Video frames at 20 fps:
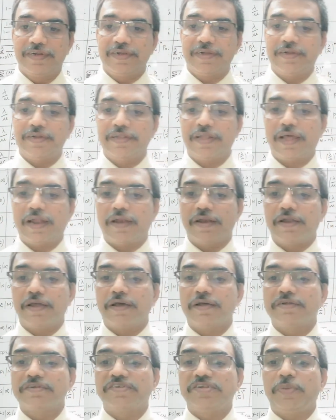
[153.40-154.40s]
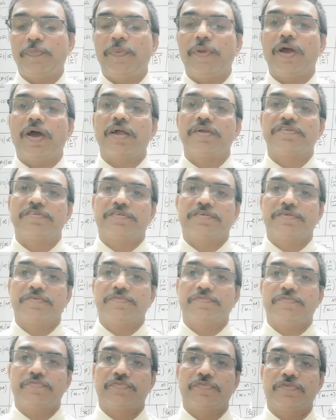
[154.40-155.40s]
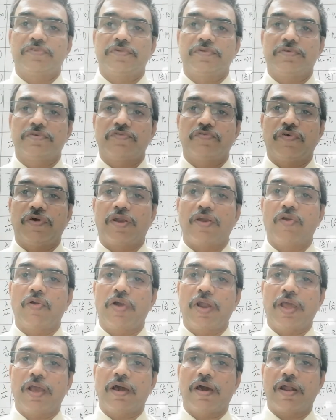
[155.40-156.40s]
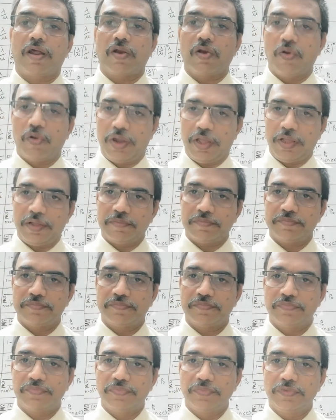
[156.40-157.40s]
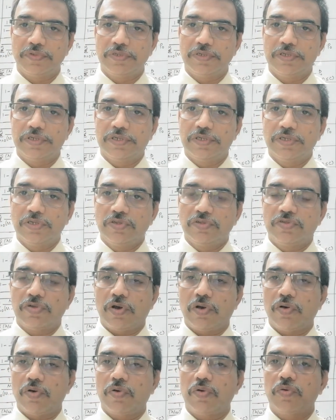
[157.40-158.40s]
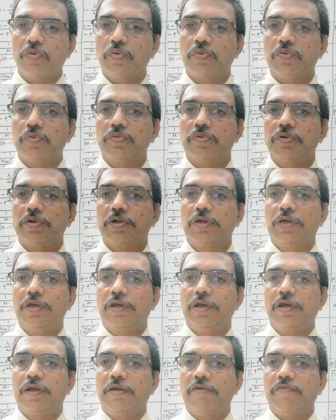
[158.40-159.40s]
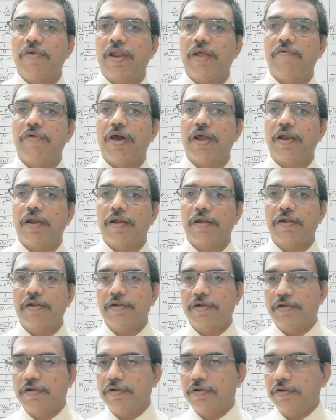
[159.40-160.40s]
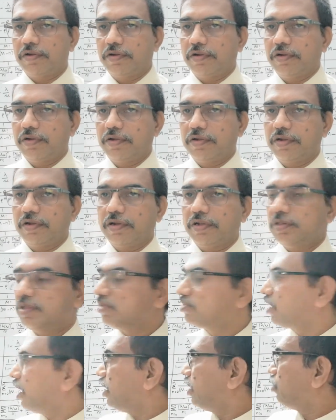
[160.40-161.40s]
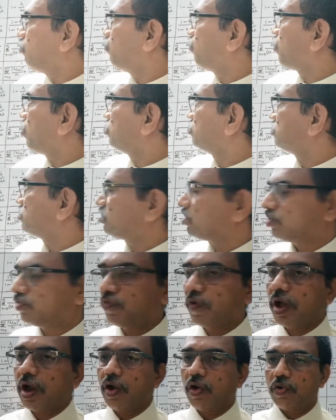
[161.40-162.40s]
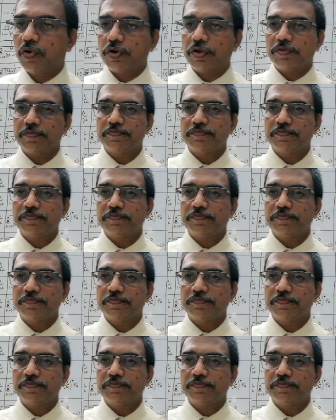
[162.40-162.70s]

and then shipyards for loading or unloading. So wherever this kind of process is followed